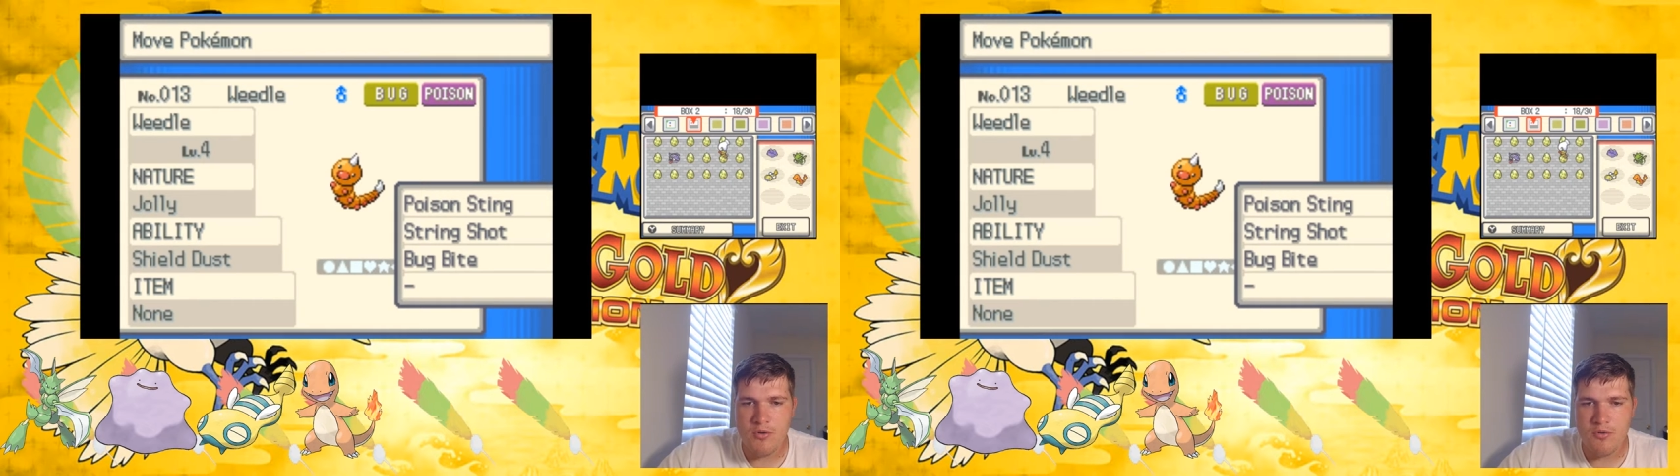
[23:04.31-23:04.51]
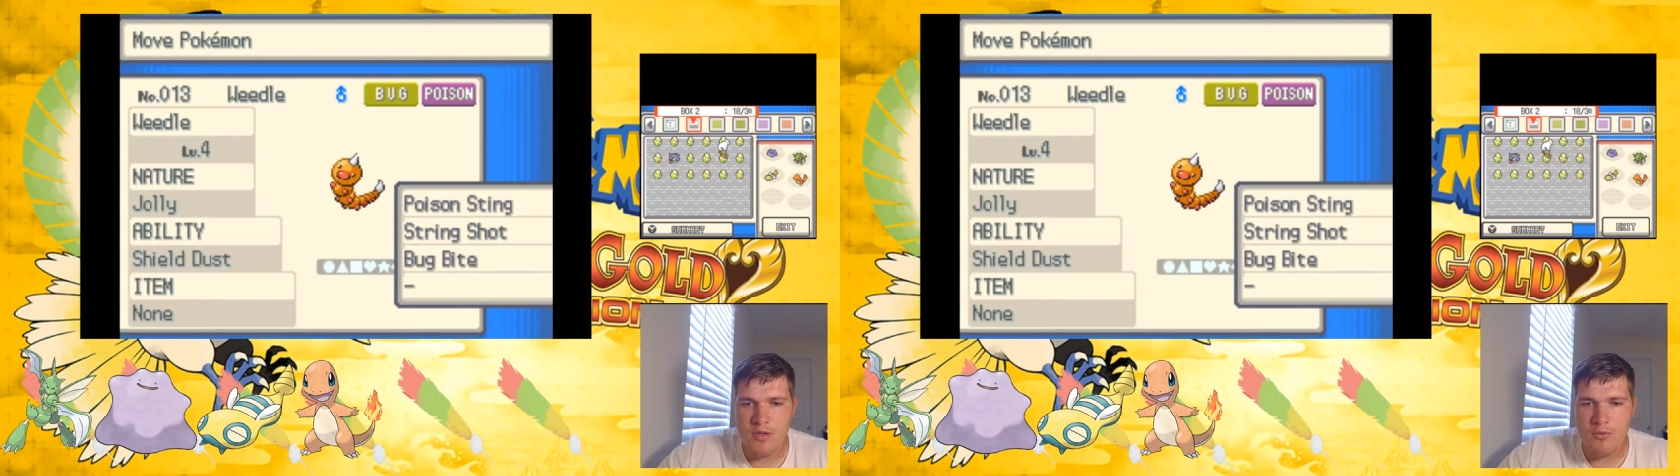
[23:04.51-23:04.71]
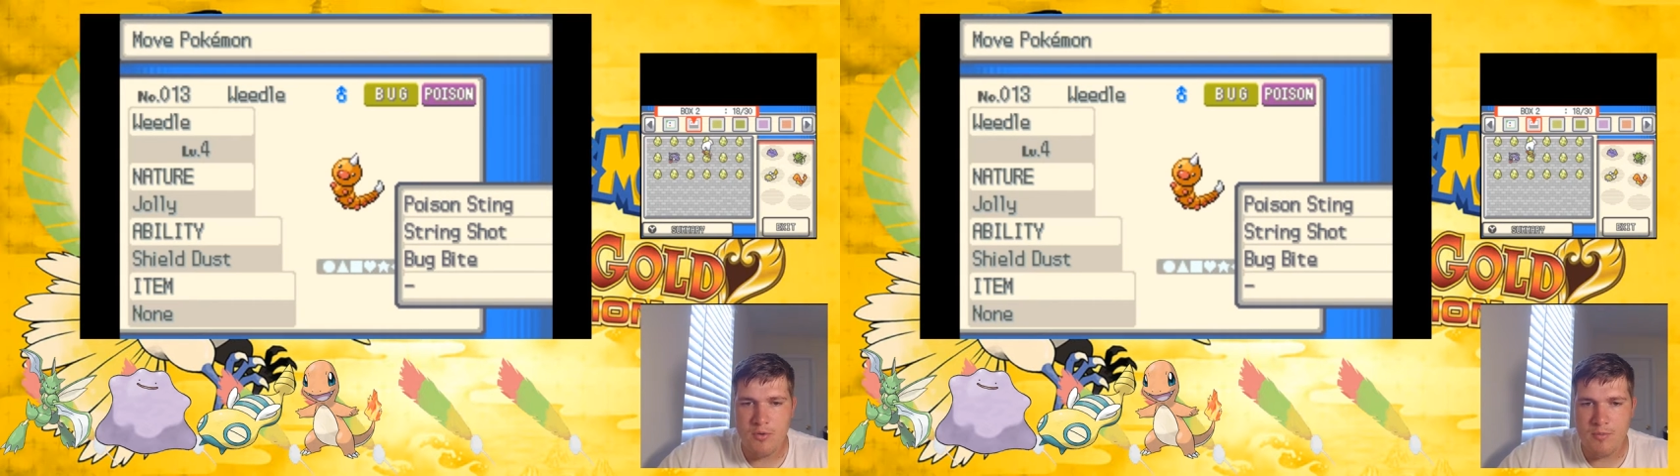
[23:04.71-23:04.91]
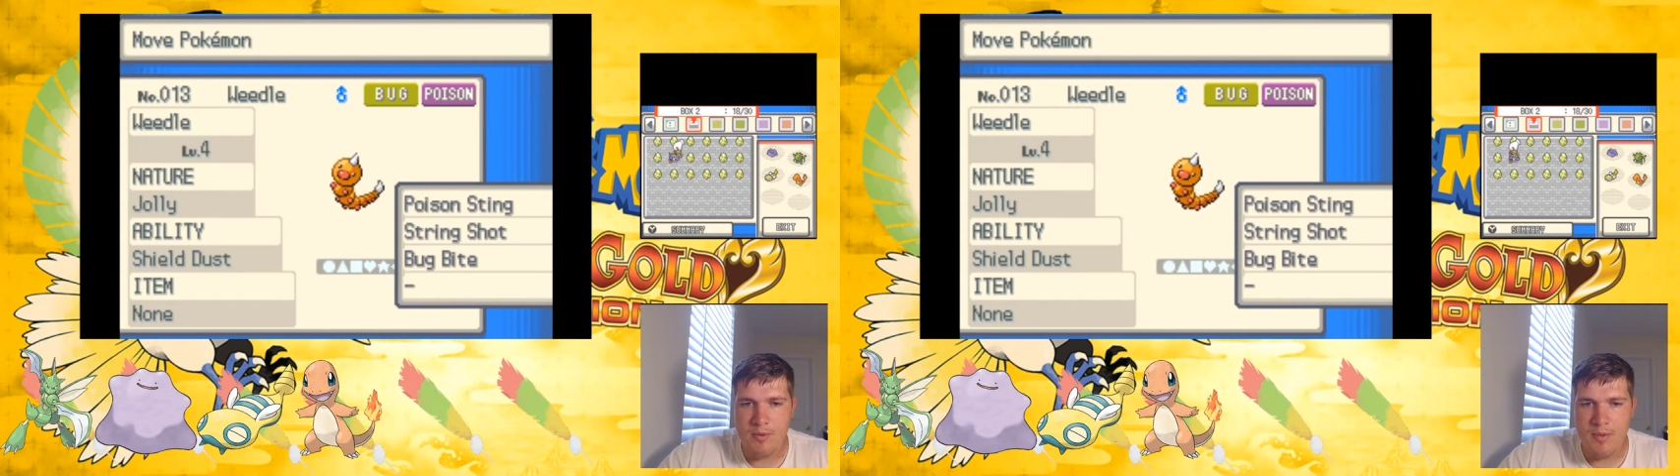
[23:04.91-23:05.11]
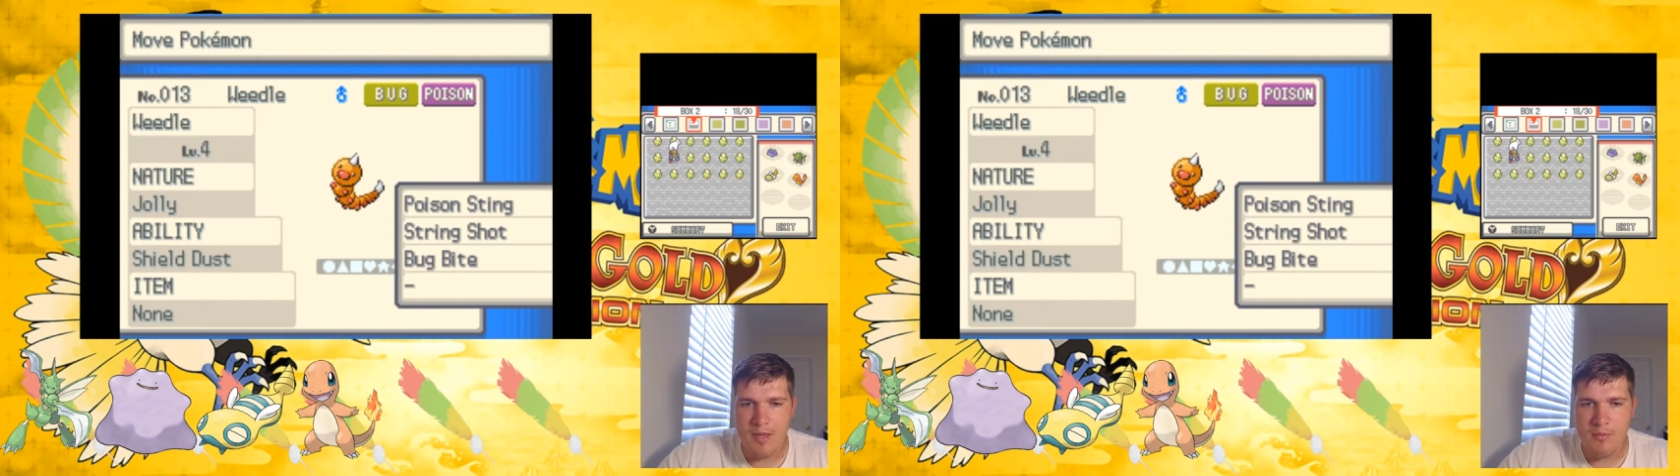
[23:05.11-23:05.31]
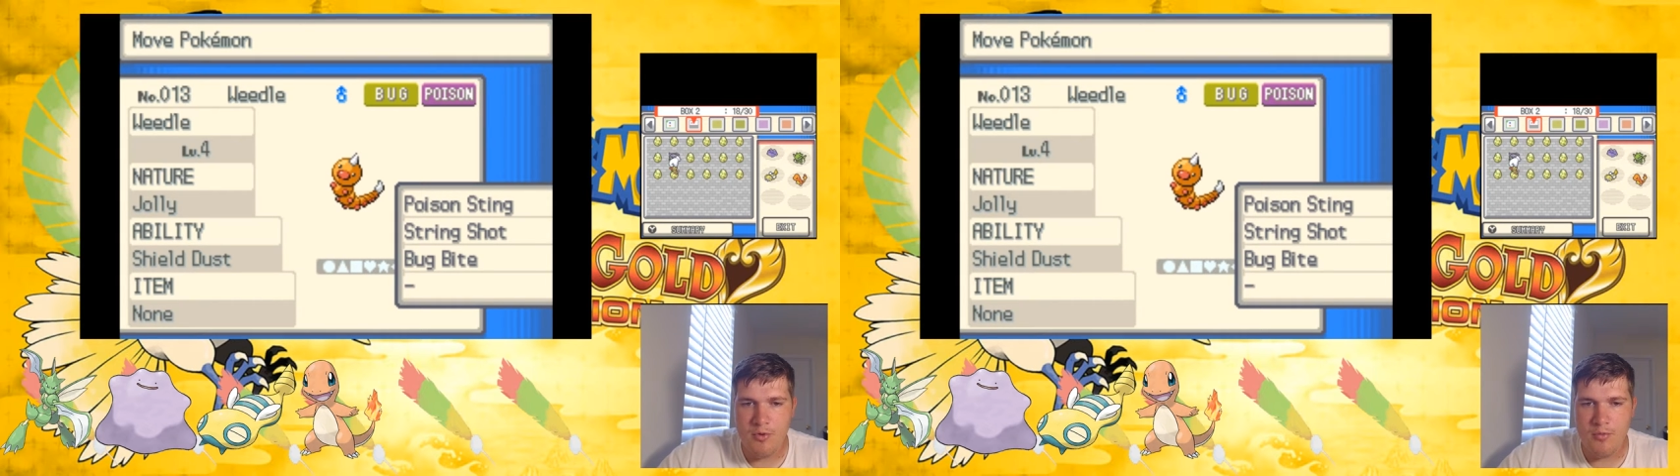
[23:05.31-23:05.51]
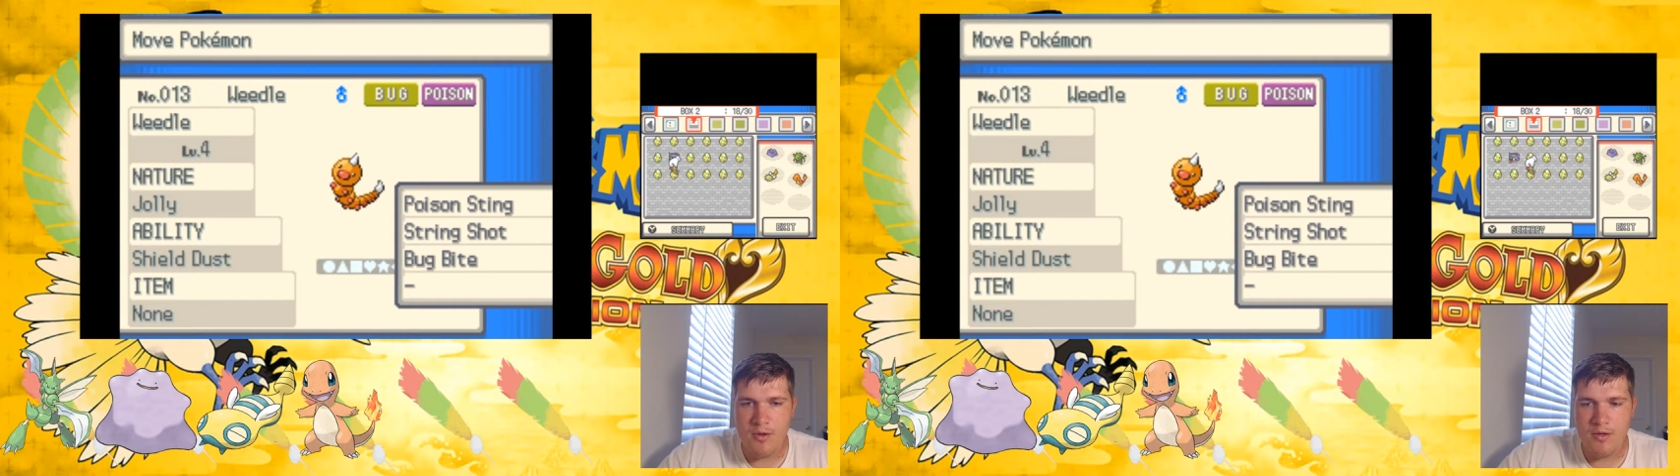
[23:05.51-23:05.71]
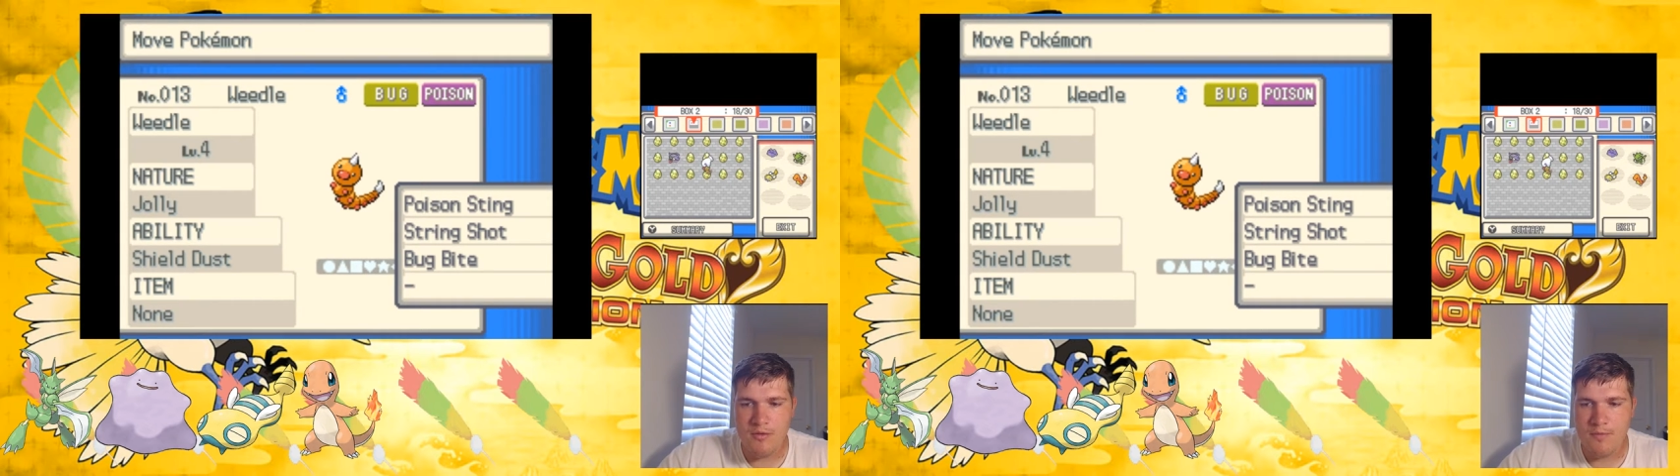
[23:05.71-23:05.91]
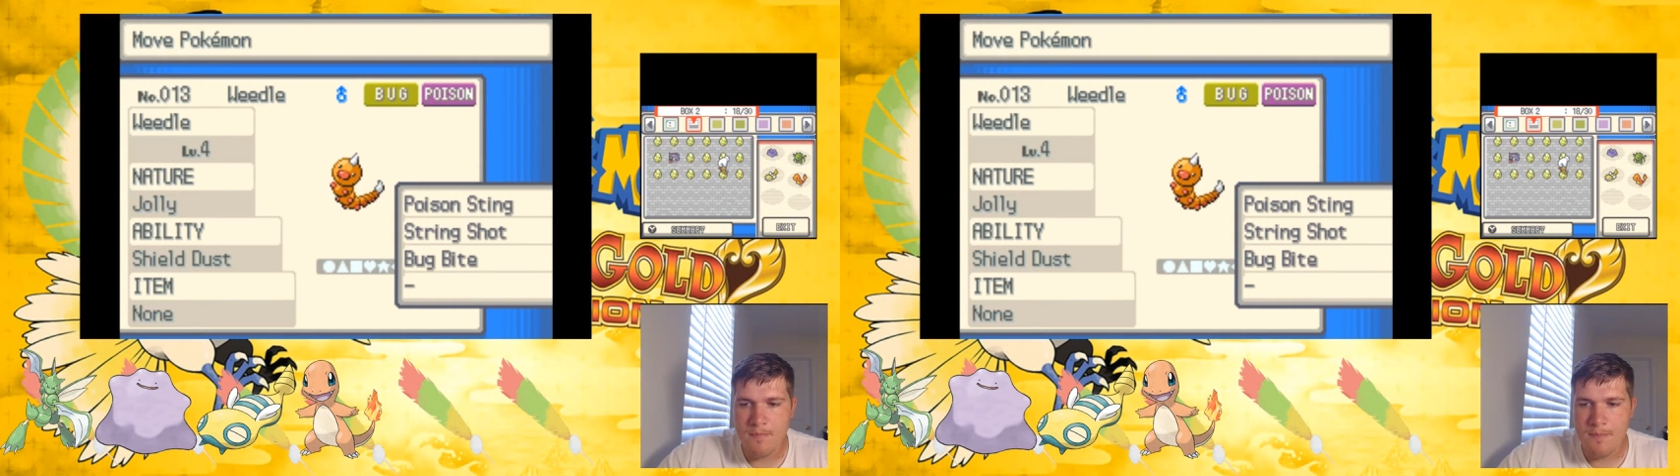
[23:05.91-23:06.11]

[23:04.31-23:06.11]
That wouldn't have been a bad Pokemon either.